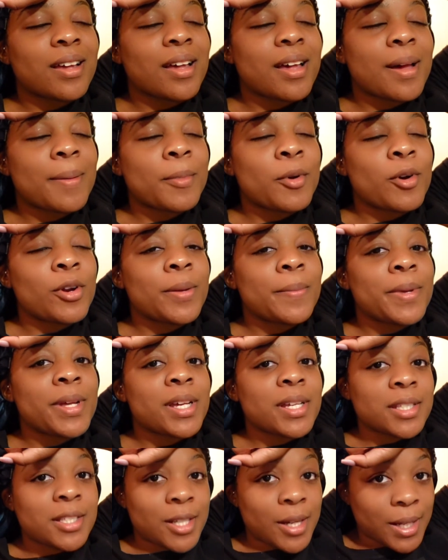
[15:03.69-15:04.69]
I'm going to
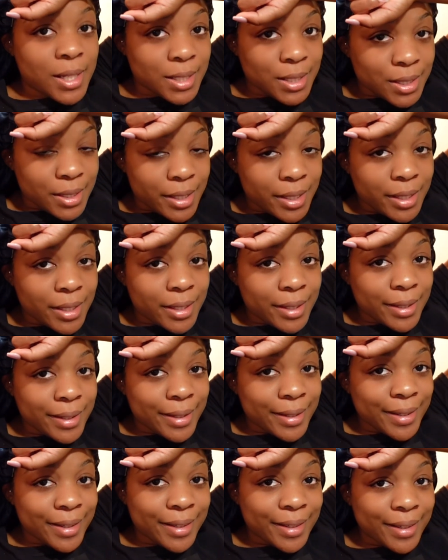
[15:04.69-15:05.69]
be exhausted,
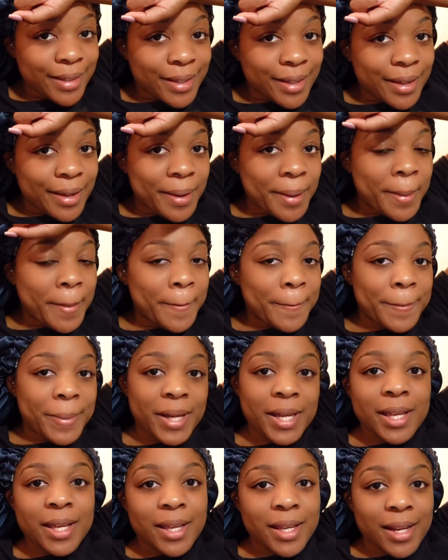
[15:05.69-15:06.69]

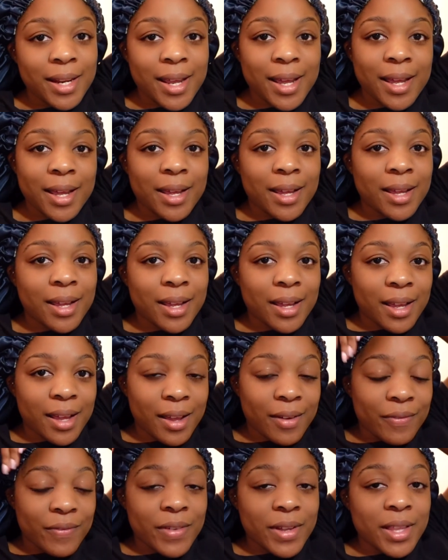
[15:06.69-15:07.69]
but
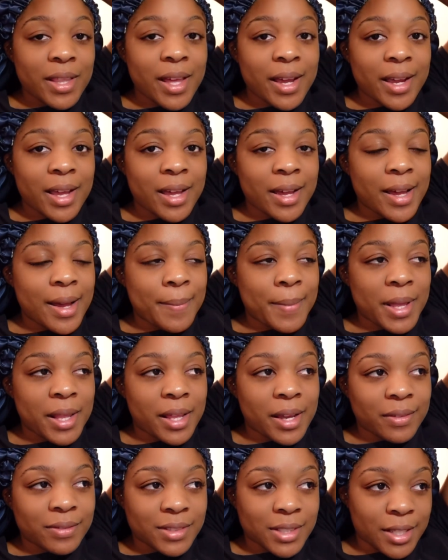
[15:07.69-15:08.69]
I feel like I got my
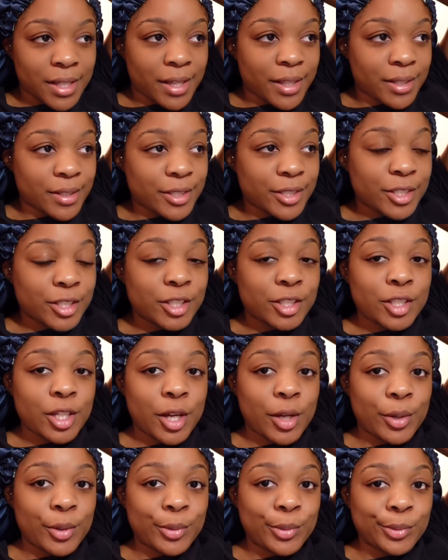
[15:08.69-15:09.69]
life together.
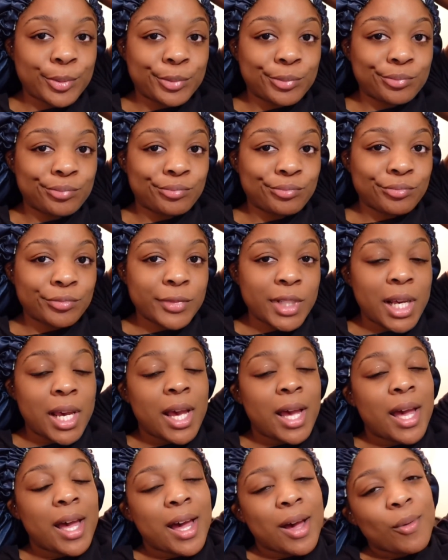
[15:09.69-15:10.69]
So
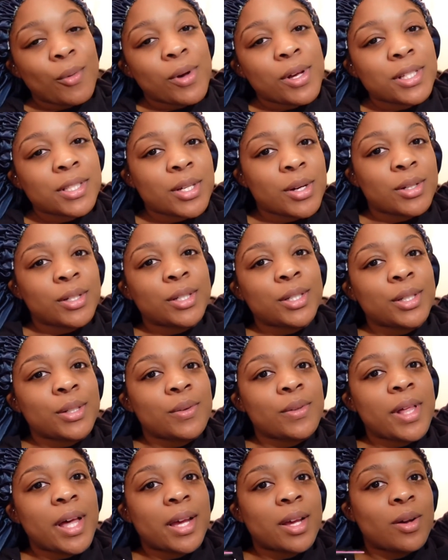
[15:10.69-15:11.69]
I was going to do
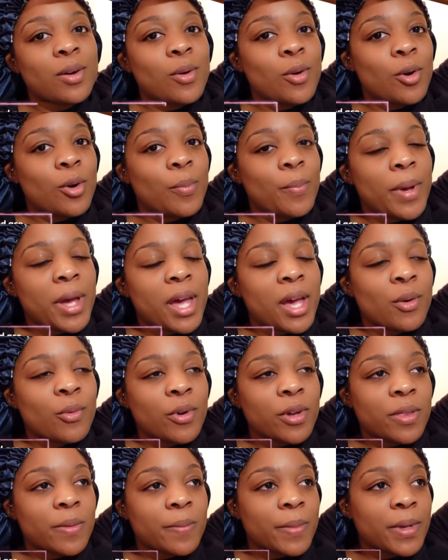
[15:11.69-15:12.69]
like a whole pack
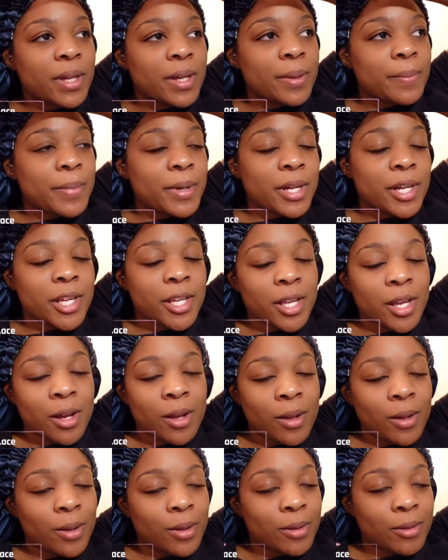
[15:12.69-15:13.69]
with me, but
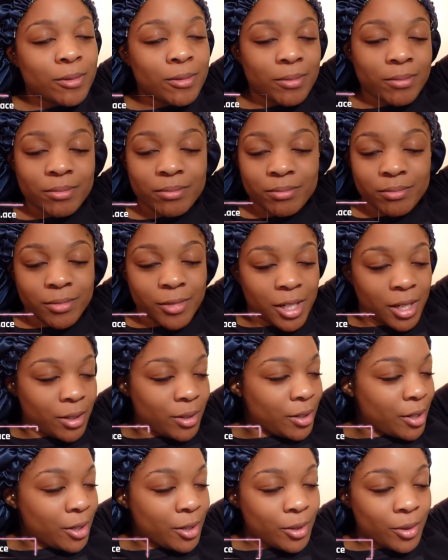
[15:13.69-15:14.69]
y'all, y'all
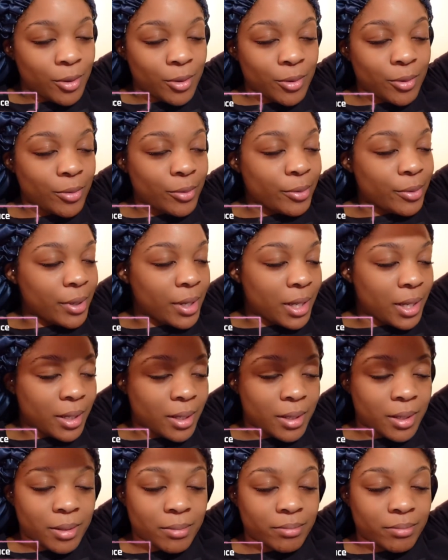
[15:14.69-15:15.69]
know, I, uh,